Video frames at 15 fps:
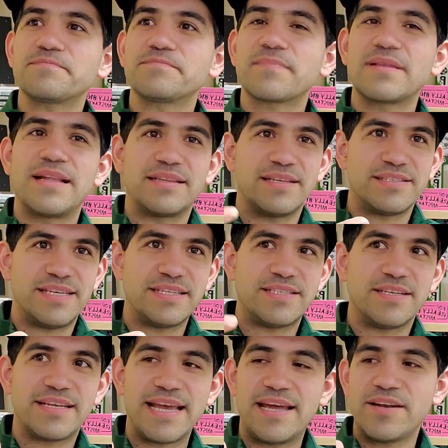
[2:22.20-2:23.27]
like the
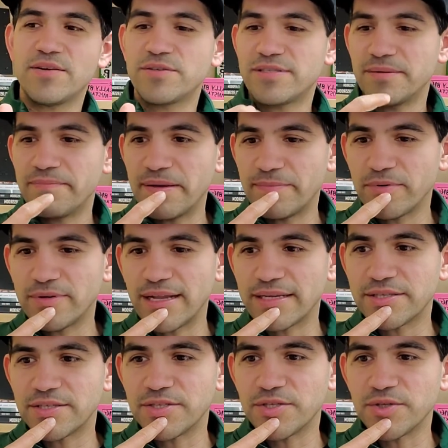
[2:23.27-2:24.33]
scented candles. Some people like
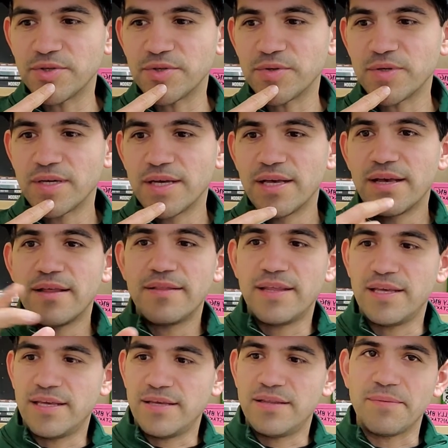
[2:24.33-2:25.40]
to do
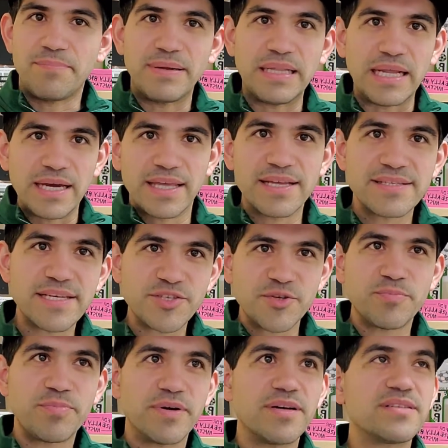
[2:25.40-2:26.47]
the plugins that you
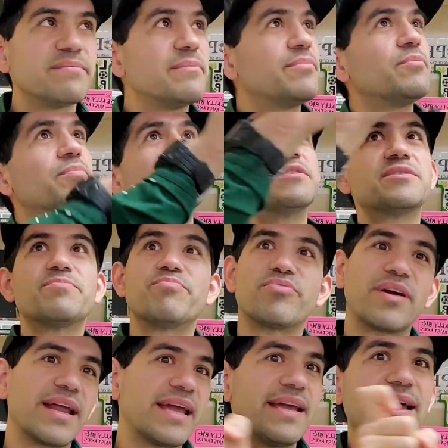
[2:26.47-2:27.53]
put. Some people put
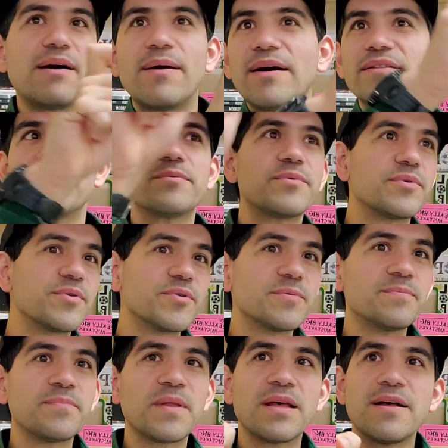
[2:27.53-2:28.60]
spray around the room.
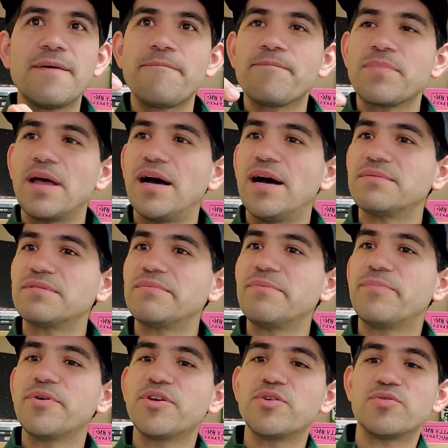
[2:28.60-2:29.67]
Some
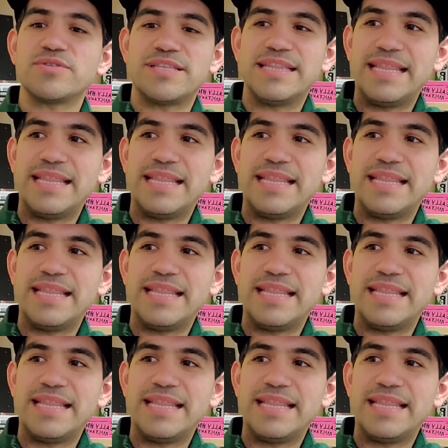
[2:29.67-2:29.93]
people use